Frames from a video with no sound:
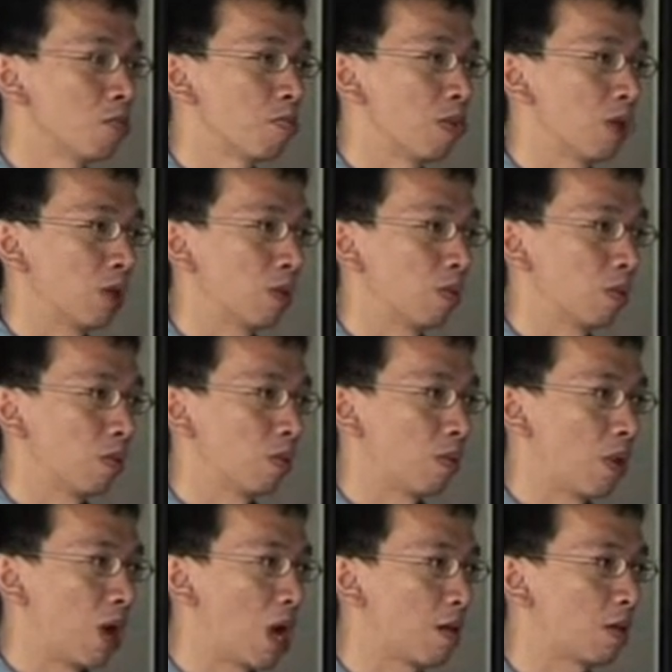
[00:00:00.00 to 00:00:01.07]
but
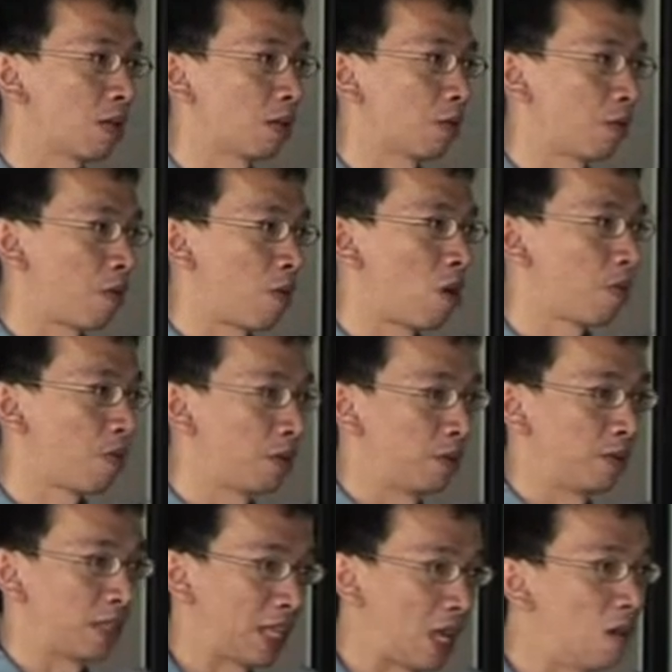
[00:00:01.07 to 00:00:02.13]
various form of
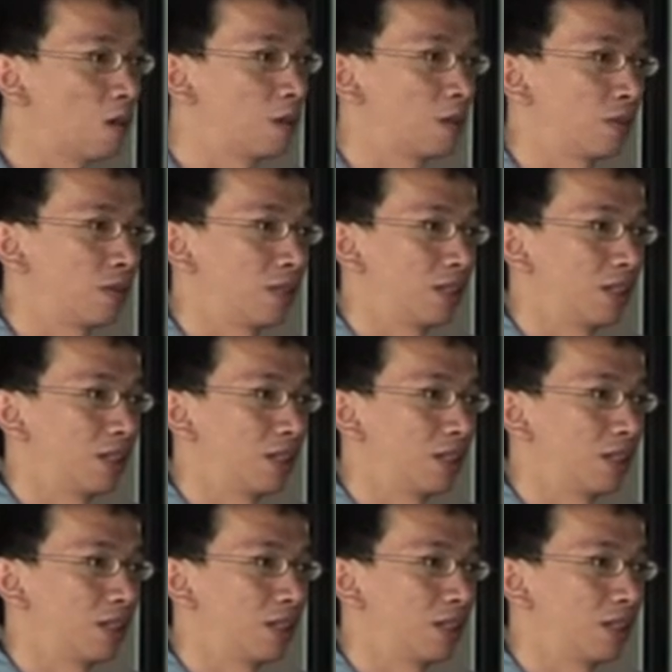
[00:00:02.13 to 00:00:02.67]
self,